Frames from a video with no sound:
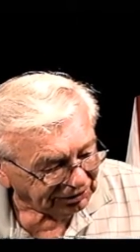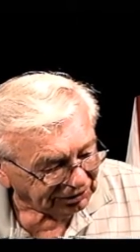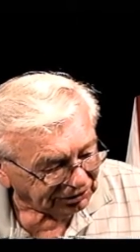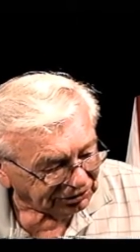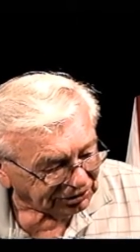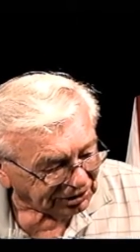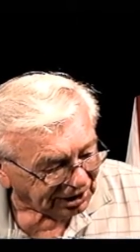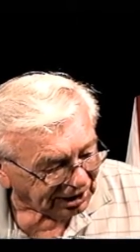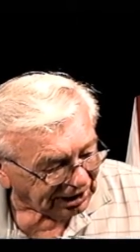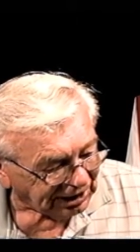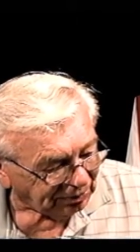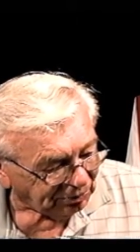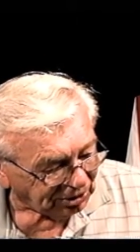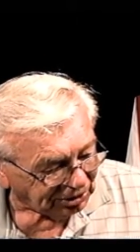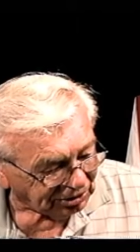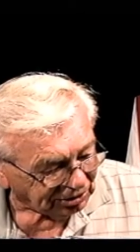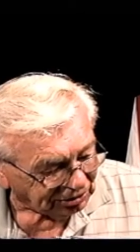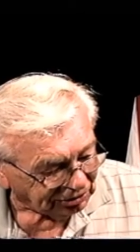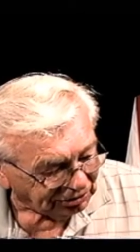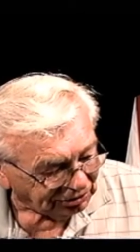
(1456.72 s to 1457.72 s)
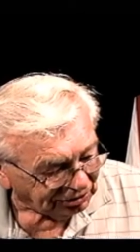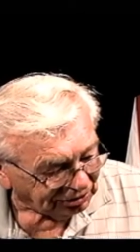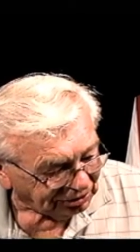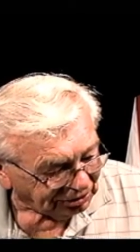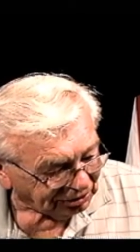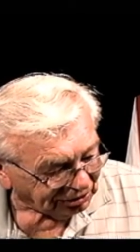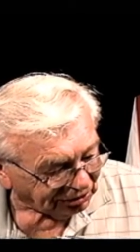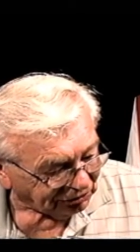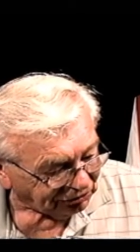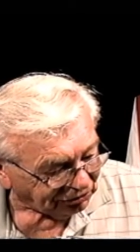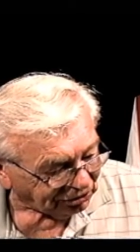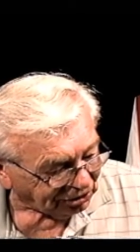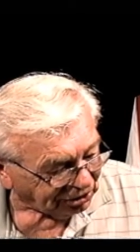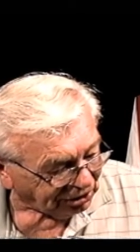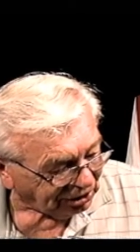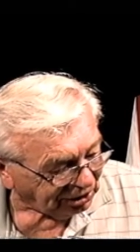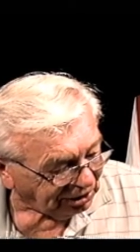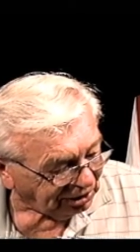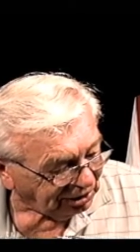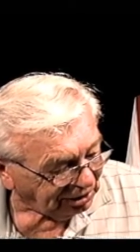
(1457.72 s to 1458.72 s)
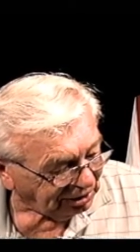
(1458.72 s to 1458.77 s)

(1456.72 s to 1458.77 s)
the time and the city,